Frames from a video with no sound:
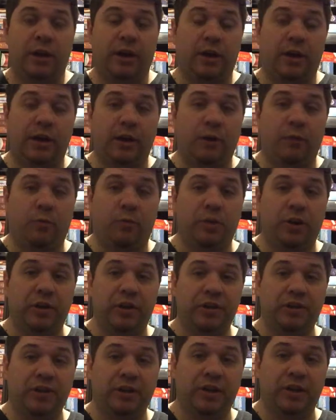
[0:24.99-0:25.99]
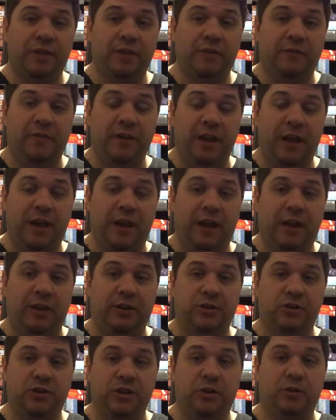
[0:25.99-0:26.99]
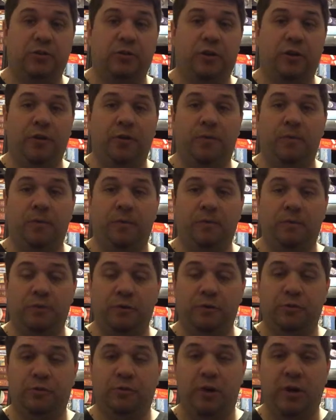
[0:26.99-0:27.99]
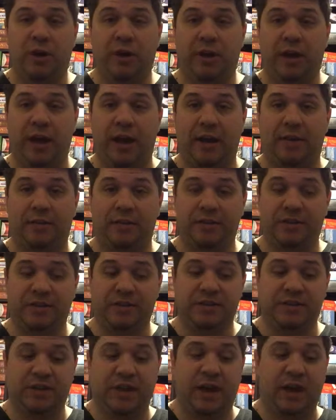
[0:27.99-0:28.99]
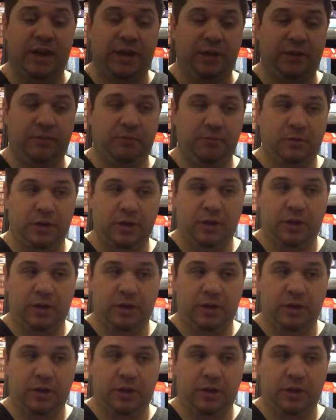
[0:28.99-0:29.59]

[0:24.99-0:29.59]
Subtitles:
wanted to give a general overview on how the design